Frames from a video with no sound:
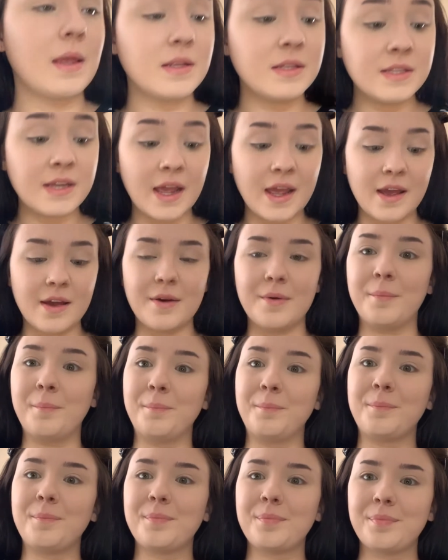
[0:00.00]
Damn.
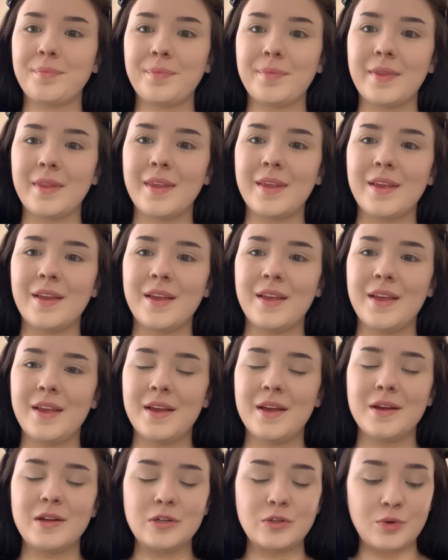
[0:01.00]

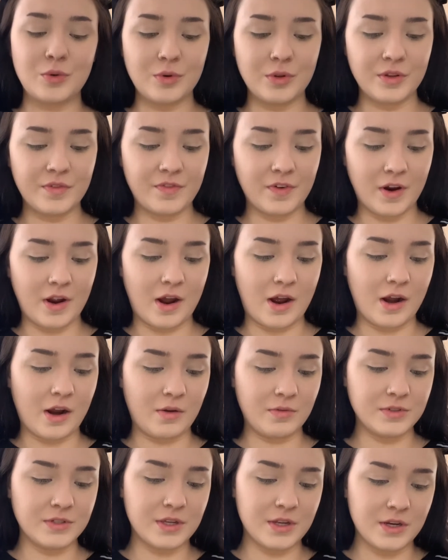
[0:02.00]
Totally forgot. I
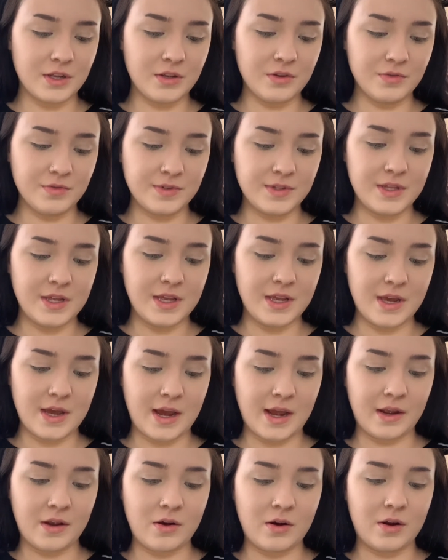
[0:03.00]
was gonna use the
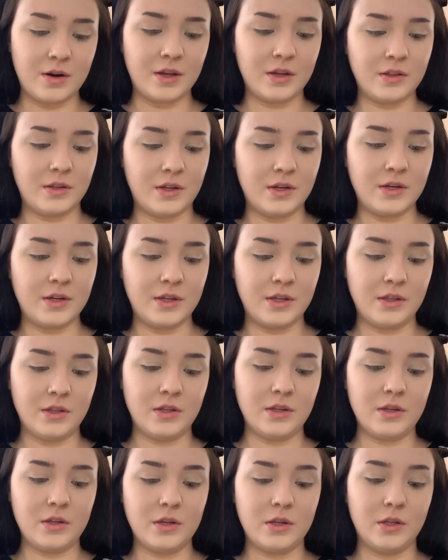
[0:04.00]
Iconic London
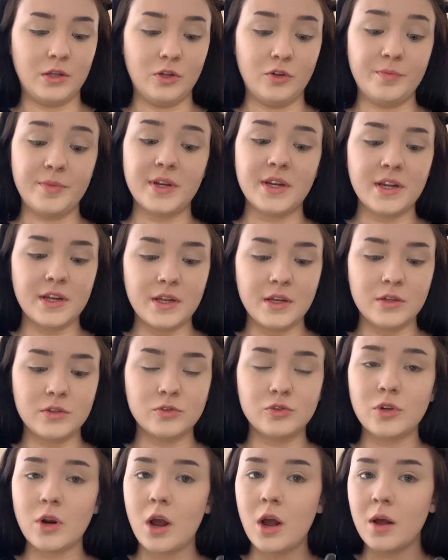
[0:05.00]
Illuminating
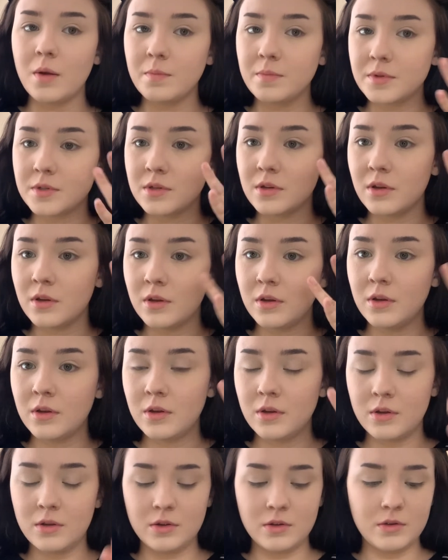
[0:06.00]
Drops
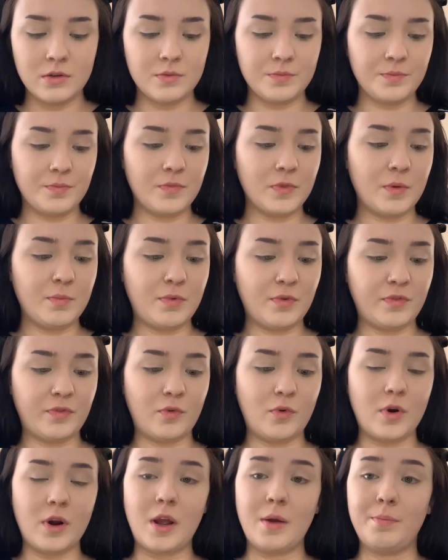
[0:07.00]

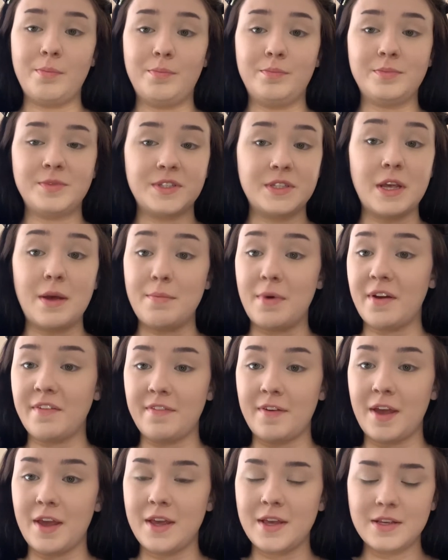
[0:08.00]
before I set my
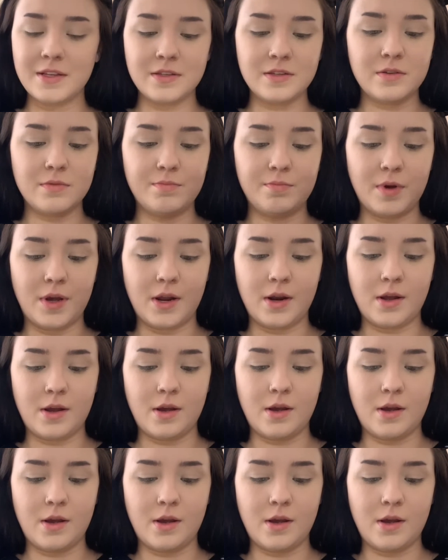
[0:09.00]
face, but